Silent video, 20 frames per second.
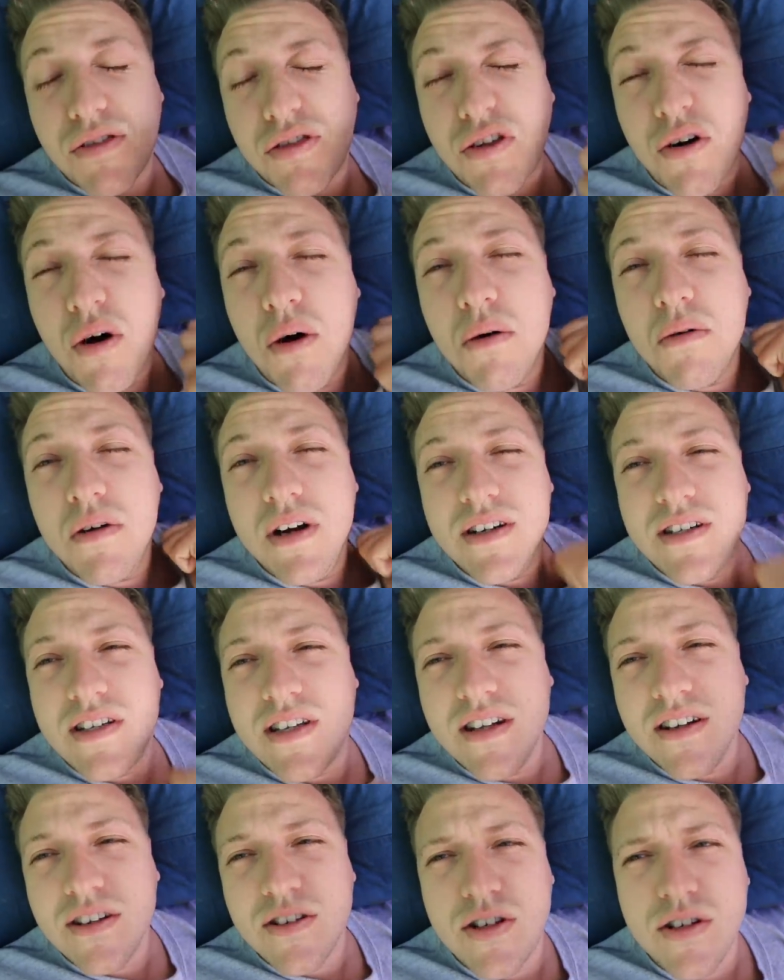Throat is
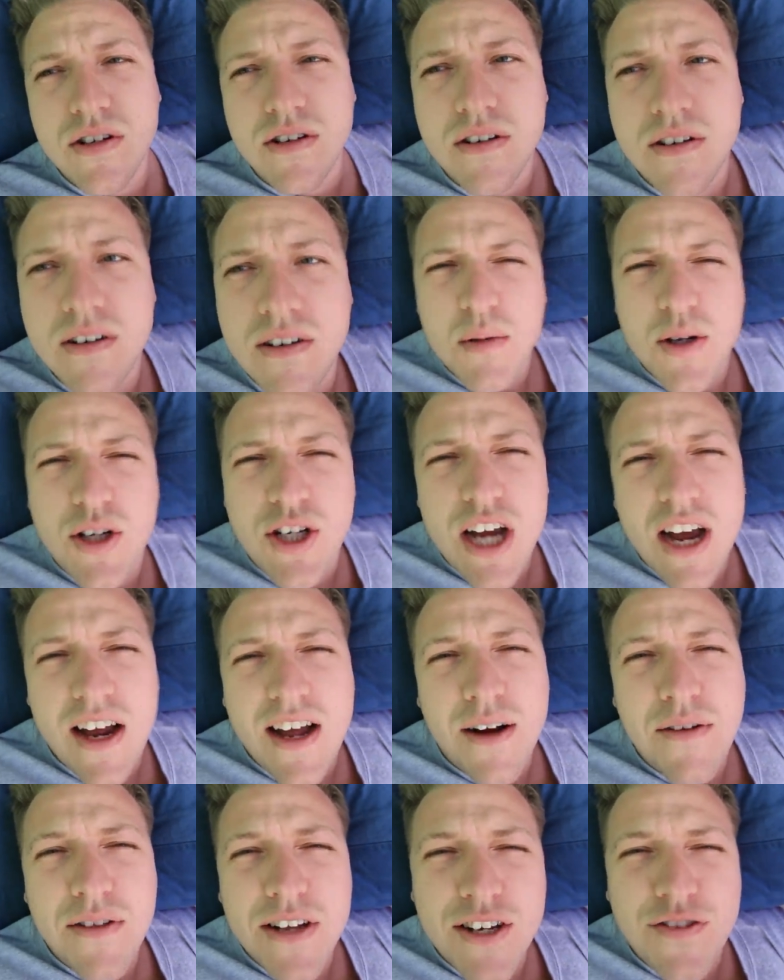still sore, but
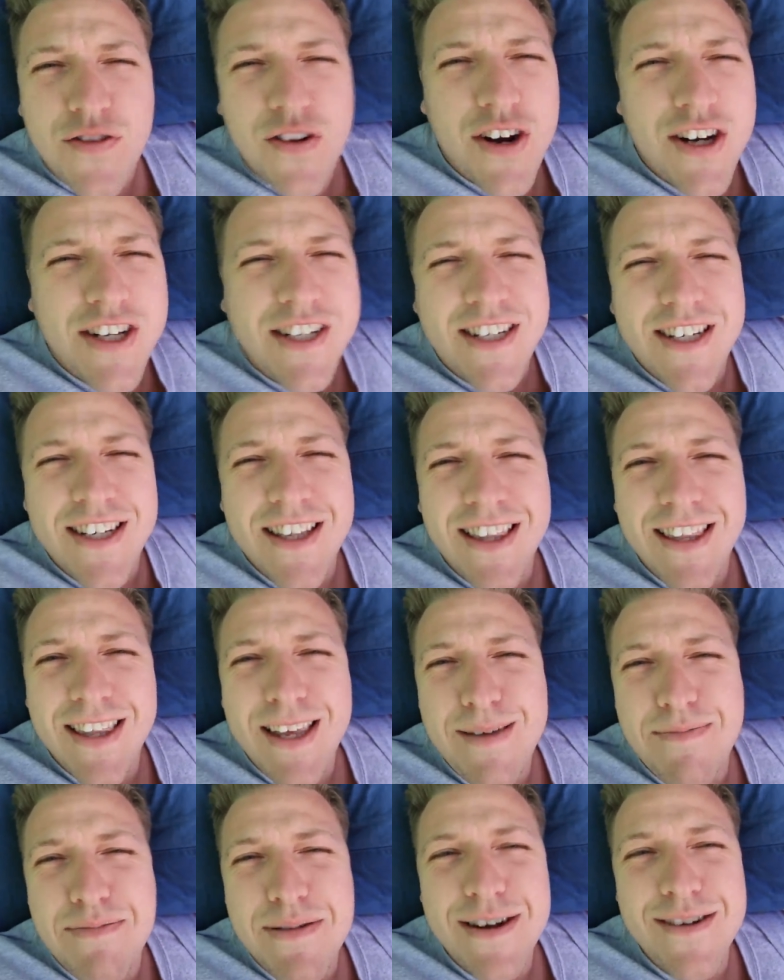check out this for a
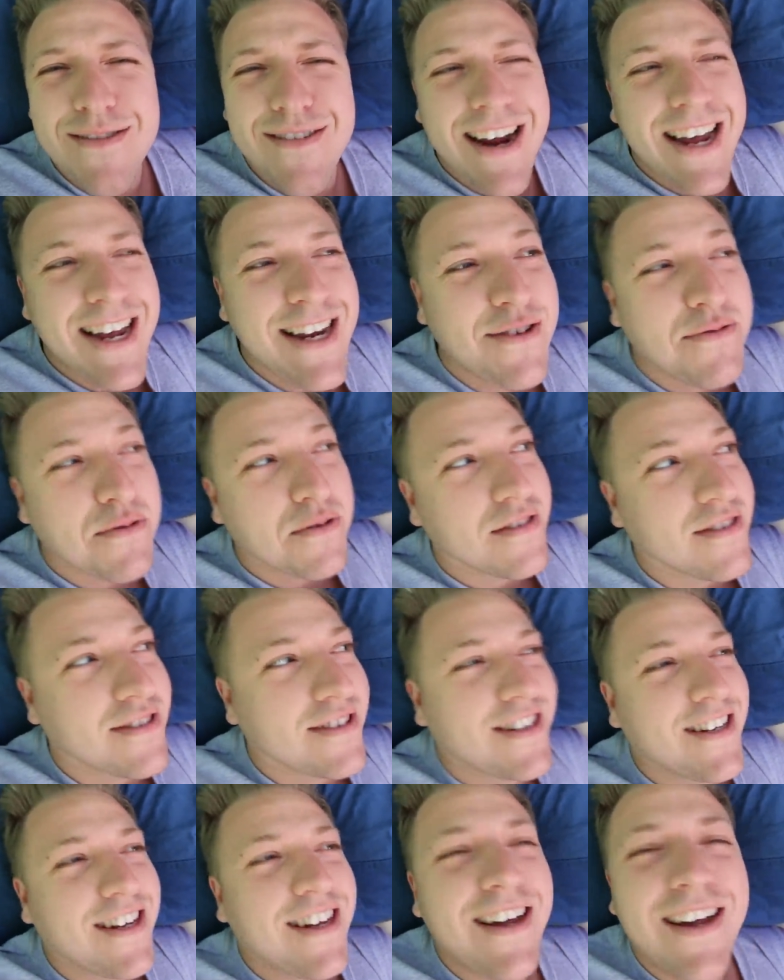sleeping arrangement.